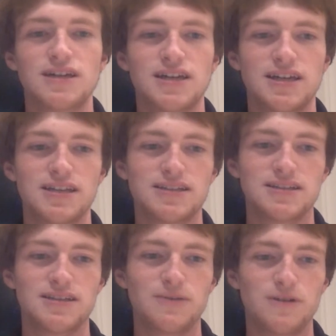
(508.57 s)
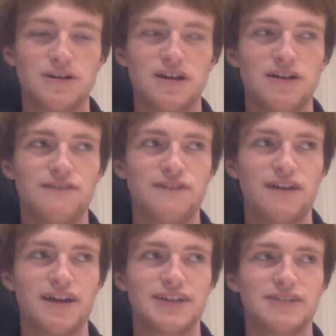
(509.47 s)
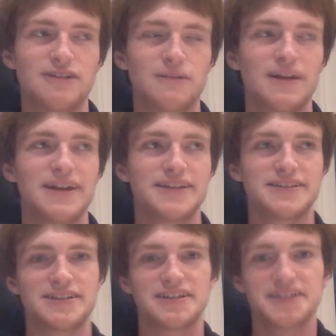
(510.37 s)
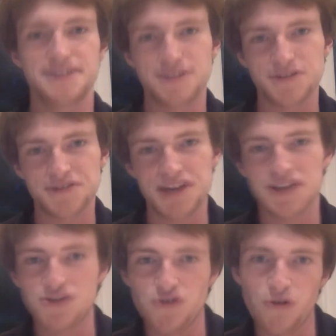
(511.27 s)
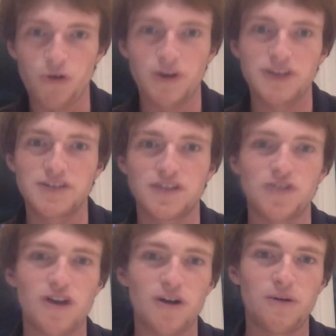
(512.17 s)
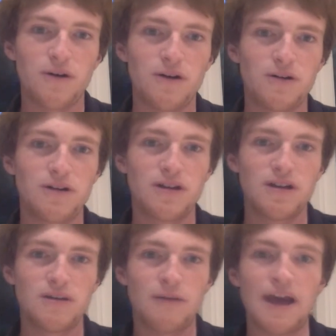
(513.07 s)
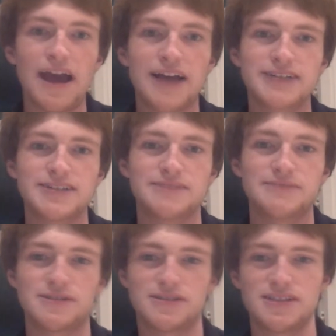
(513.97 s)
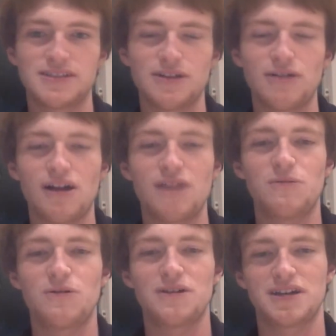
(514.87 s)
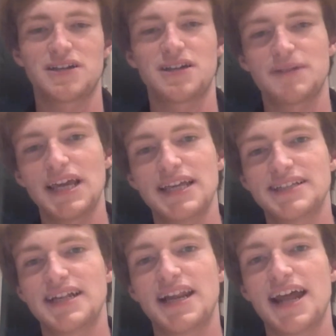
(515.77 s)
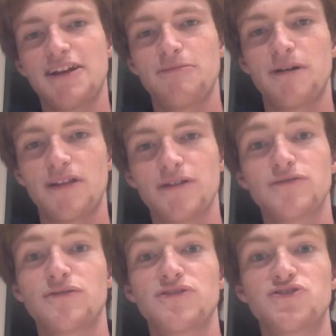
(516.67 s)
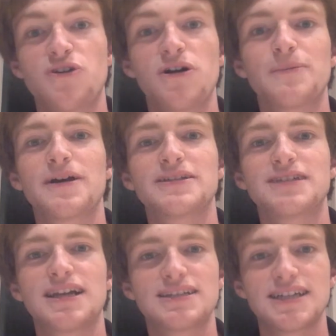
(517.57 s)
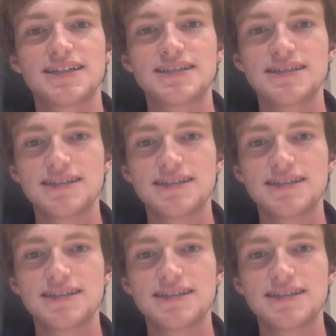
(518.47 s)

He's he wouldn't hurt a fly. He's incredibly innocent, and he sort of gets drawn into the drug world by accident because he's so gullible and he can be easily led by those with stronger personalities.